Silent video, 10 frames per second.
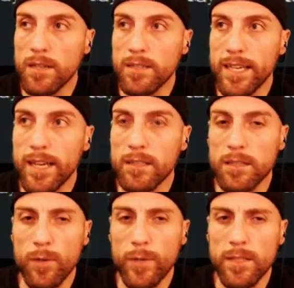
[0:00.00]
T.S.
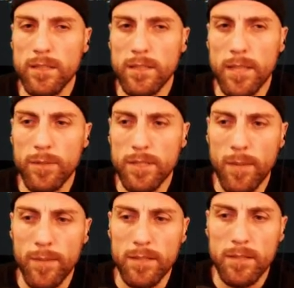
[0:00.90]
Lewis? Is that what his name
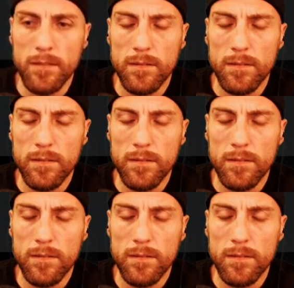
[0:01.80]
is?